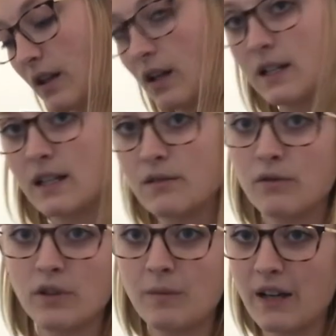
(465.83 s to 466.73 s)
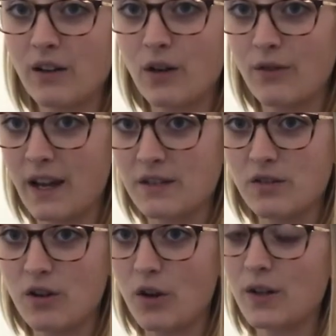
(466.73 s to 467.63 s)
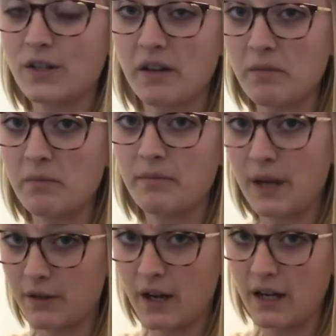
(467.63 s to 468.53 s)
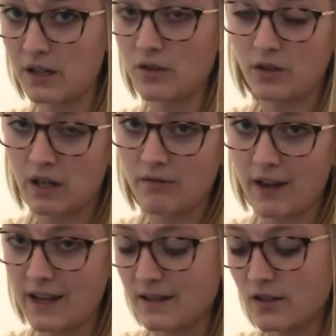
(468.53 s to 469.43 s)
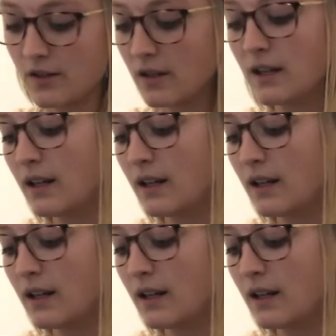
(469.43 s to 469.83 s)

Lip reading: It doesn't really matter how fast you go. As you get better at it, you'll get faster.